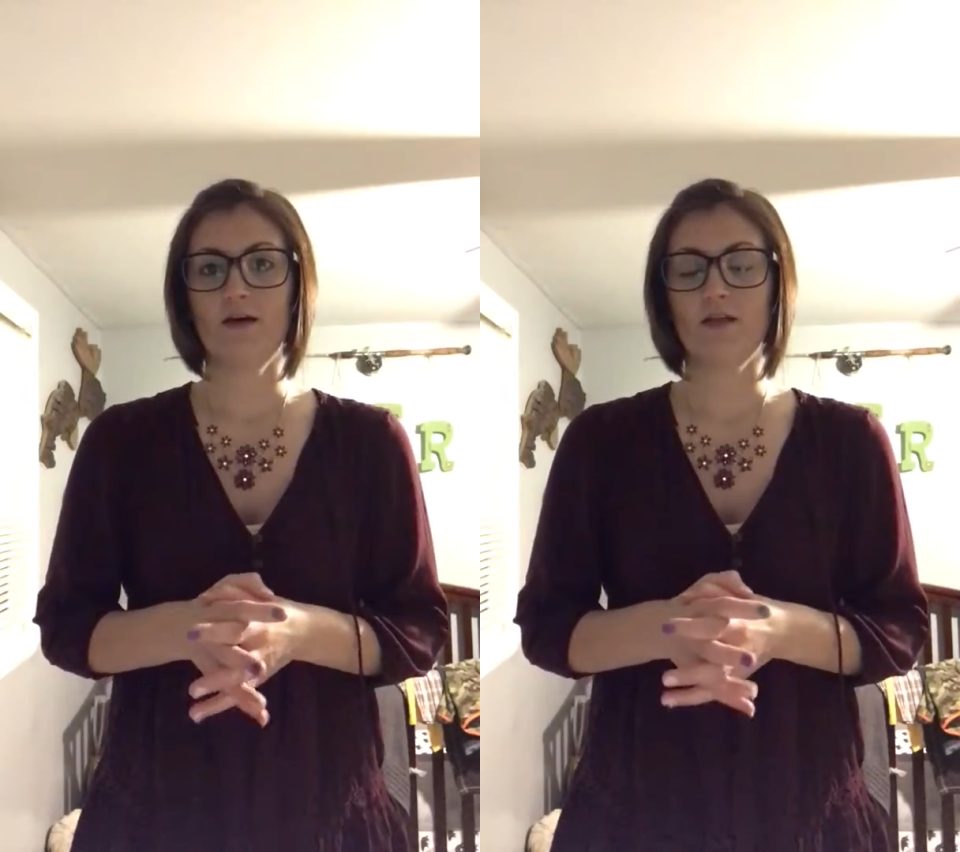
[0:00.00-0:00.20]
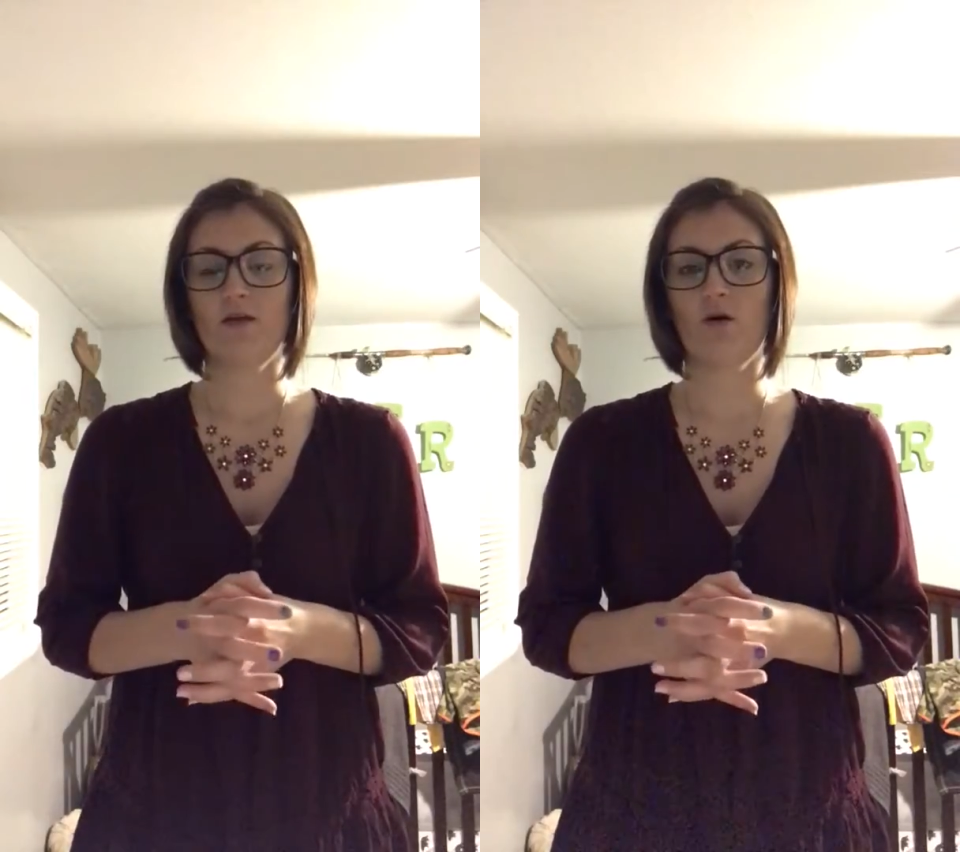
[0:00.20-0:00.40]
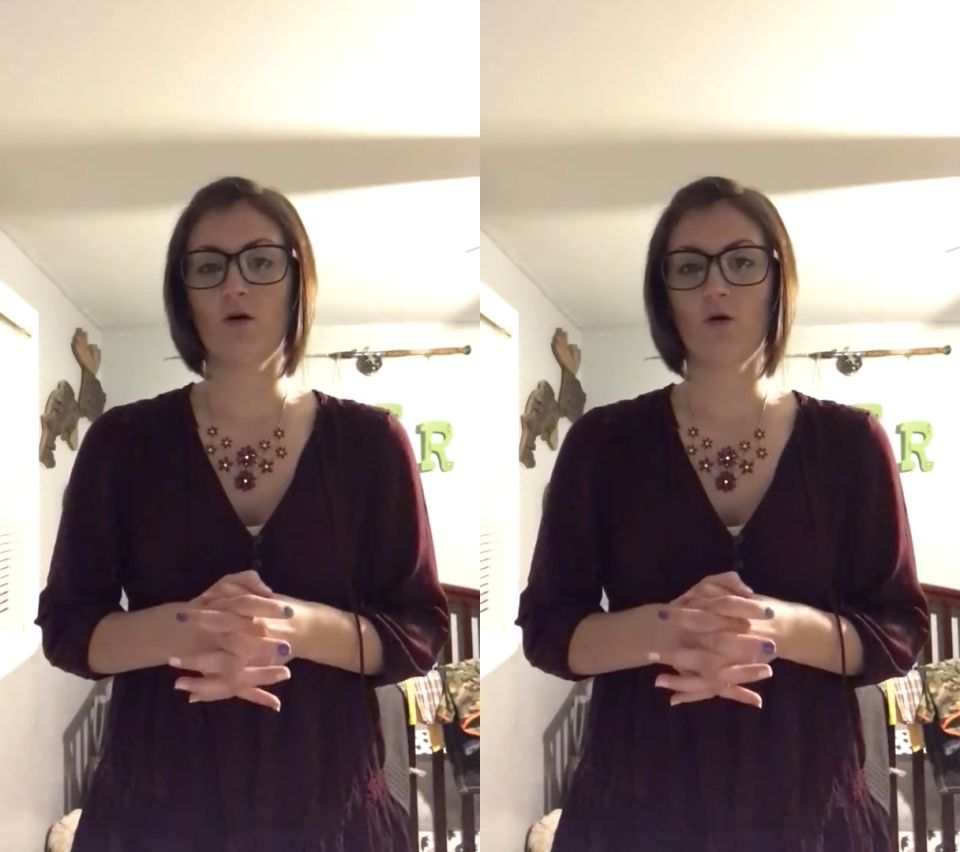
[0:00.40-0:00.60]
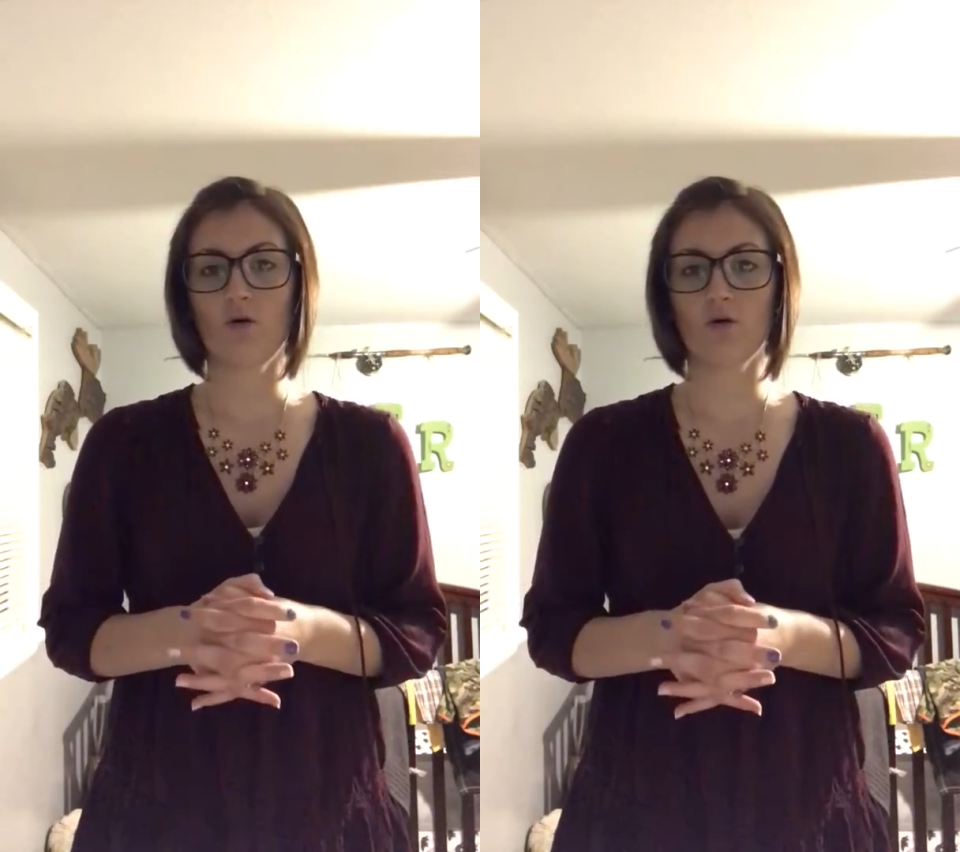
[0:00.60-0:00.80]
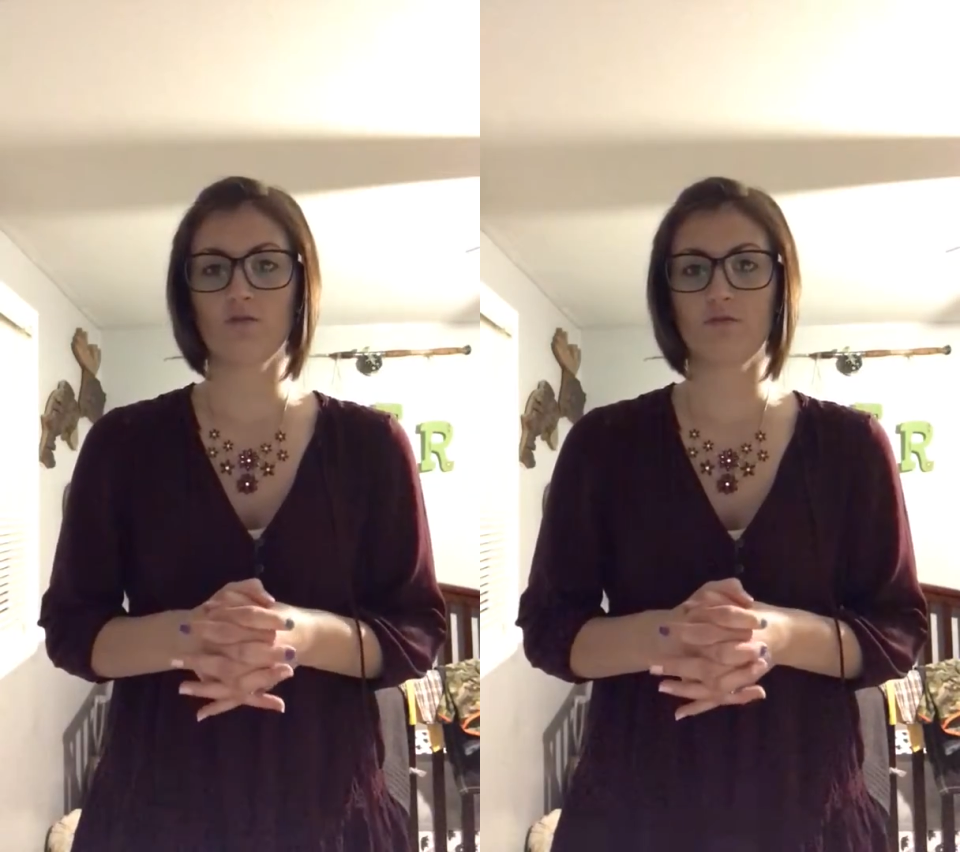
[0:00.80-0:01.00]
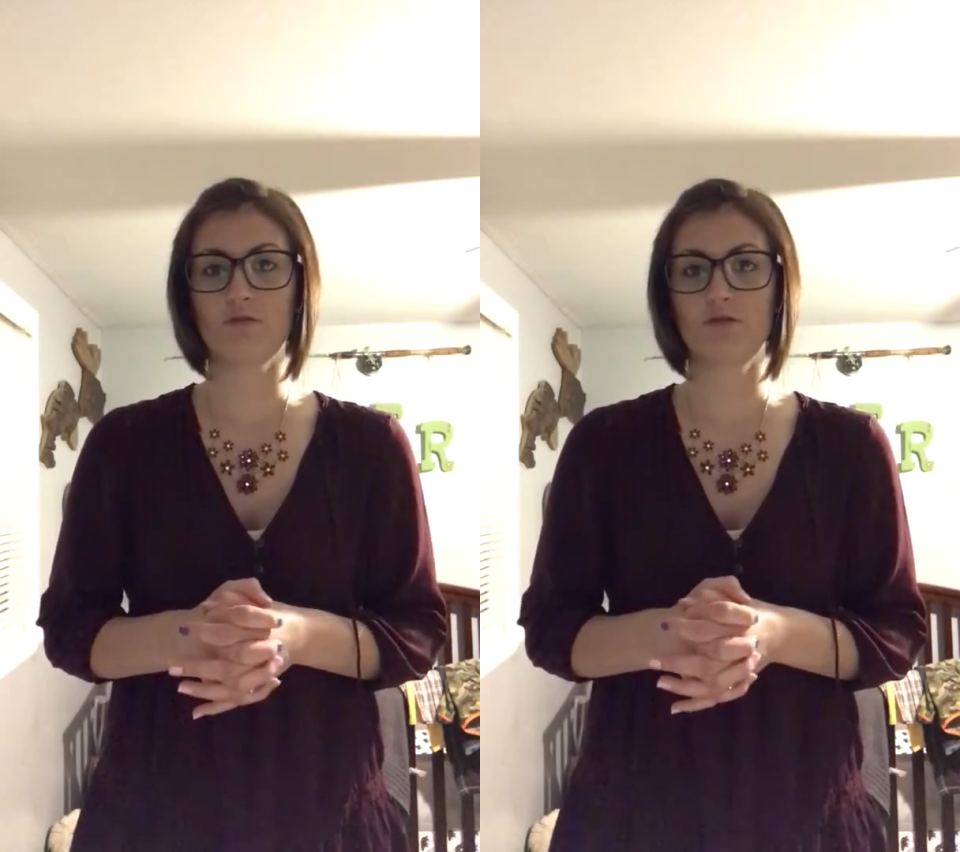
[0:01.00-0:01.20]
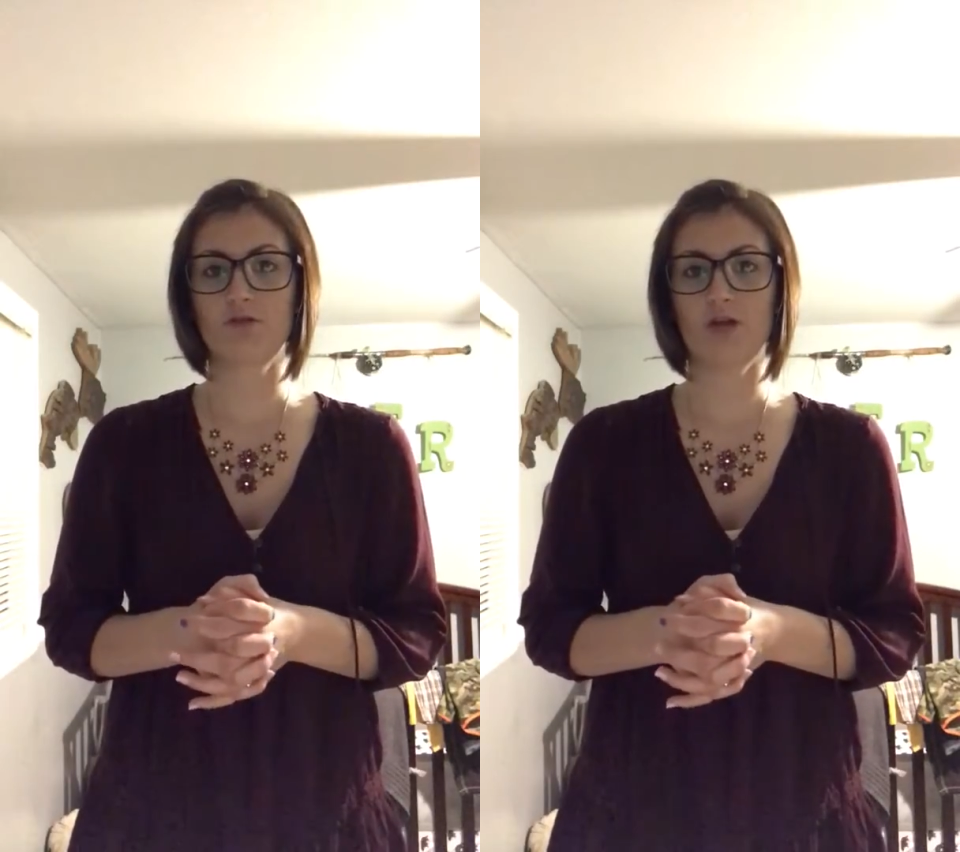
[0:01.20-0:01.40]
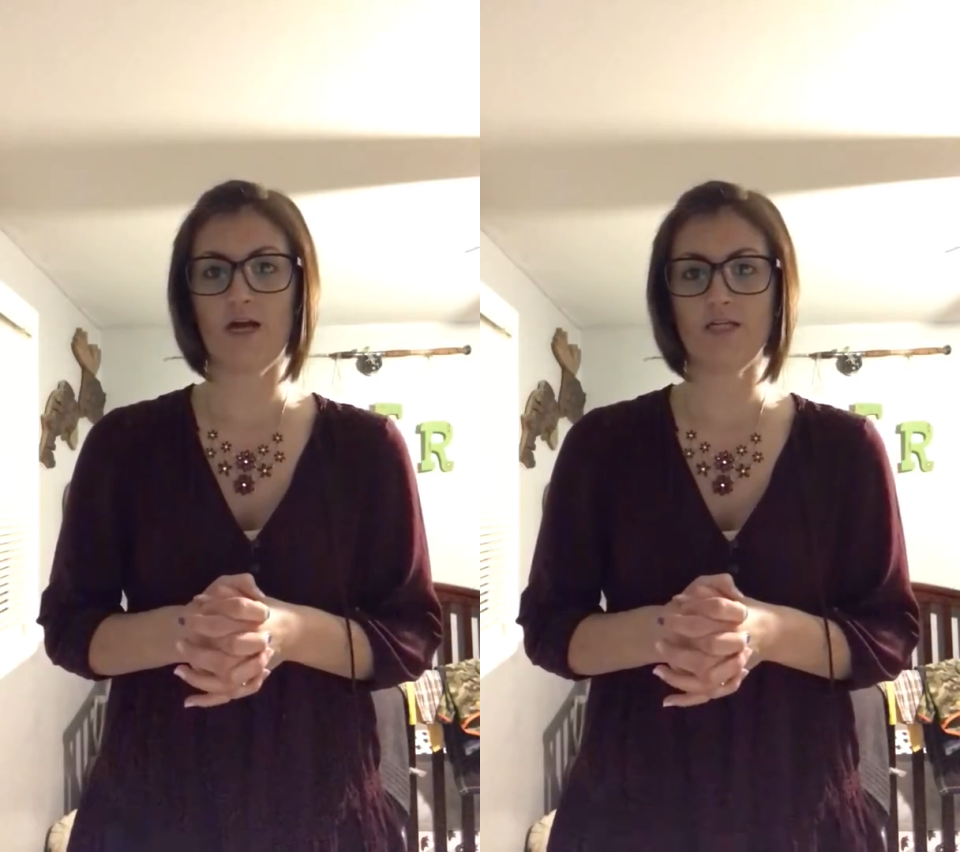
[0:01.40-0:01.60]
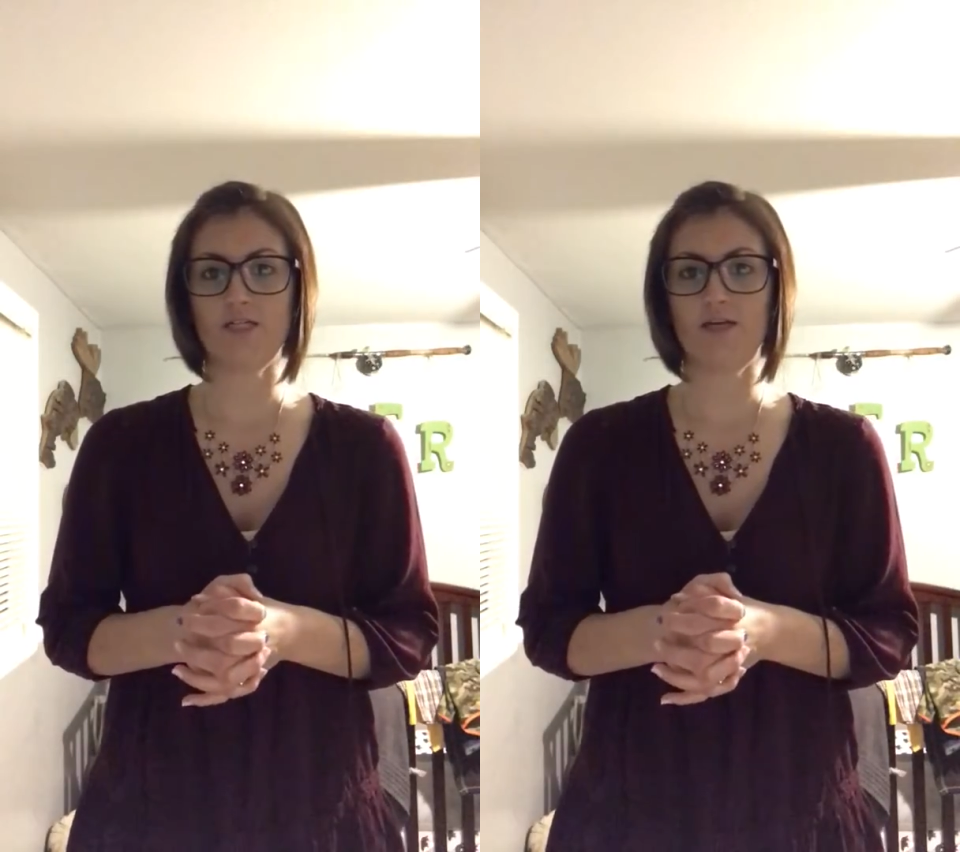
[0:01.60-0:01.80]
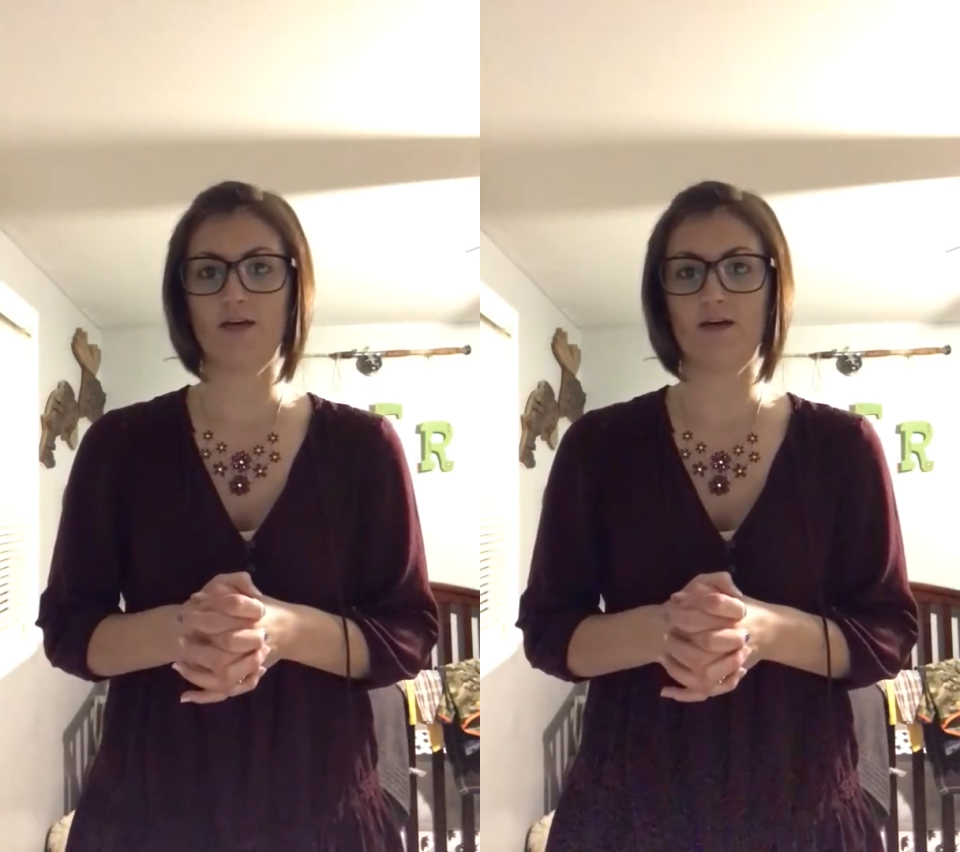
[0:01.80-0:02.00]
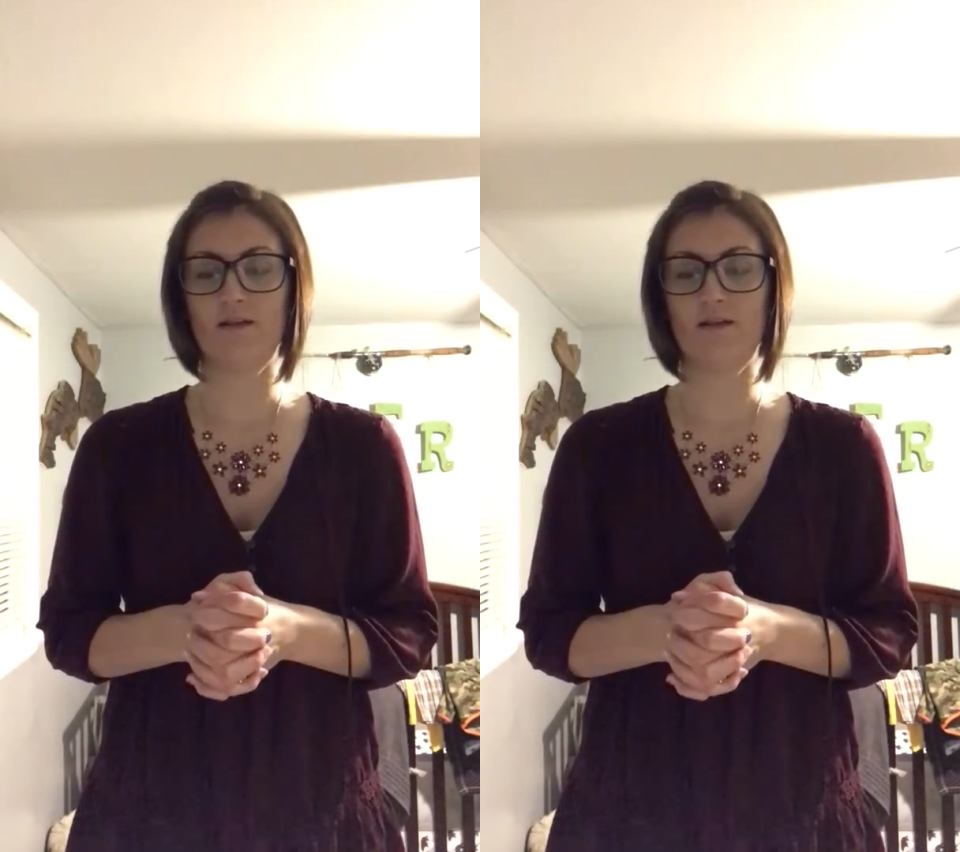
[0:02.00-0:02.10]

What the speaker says: the horrible tragedy